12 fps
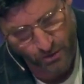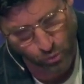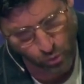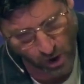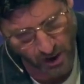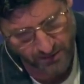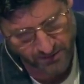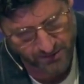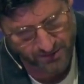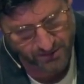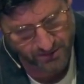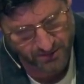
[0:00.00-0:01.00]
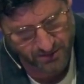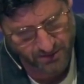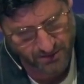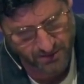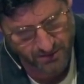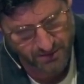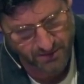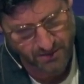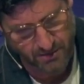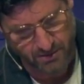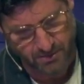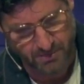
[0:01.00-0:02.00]
wants.
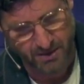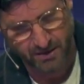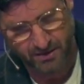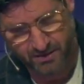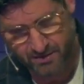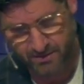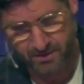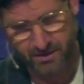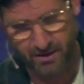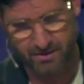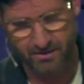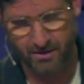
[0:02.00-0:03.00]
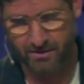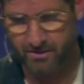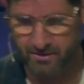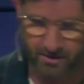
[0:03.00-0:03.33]
Because the text tells us